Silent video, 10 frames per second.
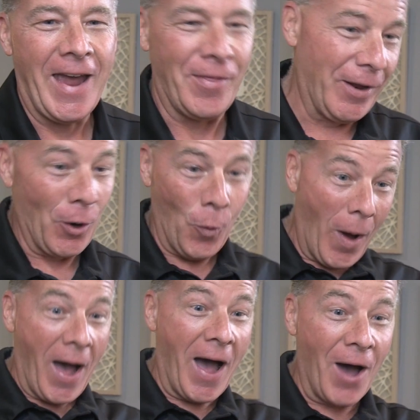And they go,
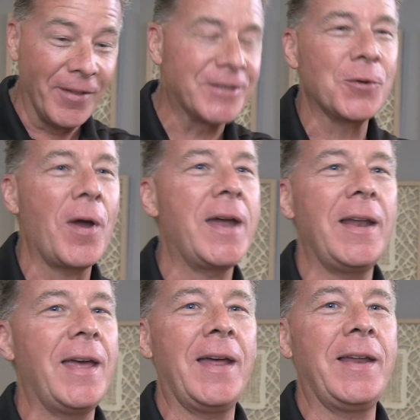"Wow, that's
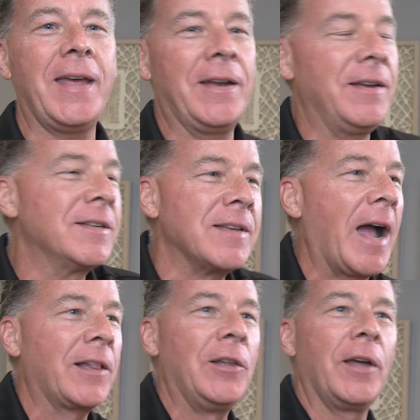great." And
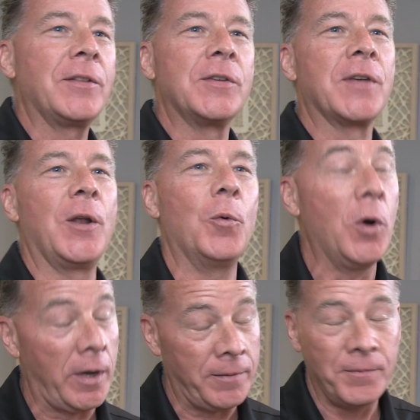exactly like they said it
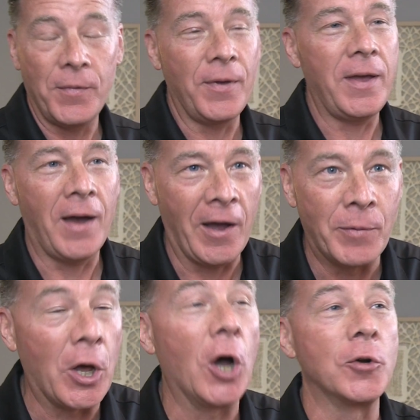would, I've
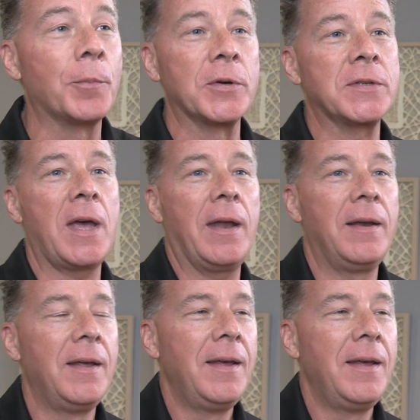been 100%.